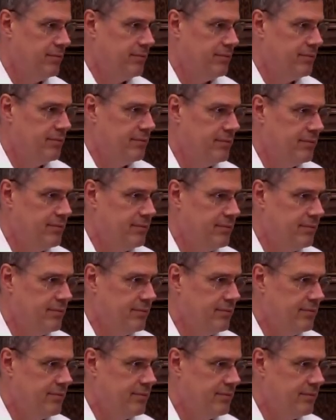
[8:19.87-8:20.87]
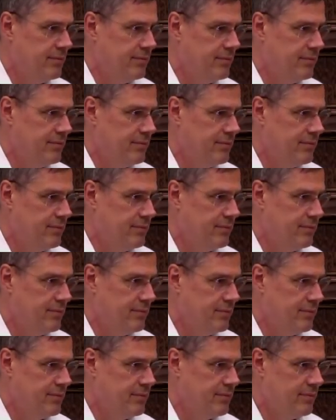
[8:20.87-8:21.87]

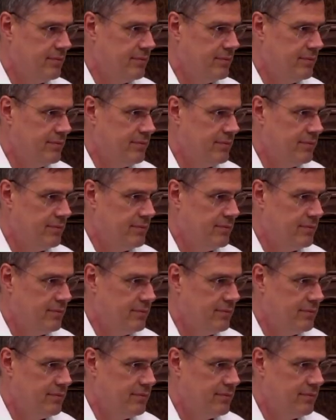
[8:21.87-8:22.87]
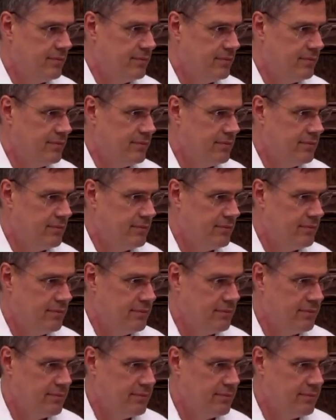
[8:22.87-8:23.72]
(silence)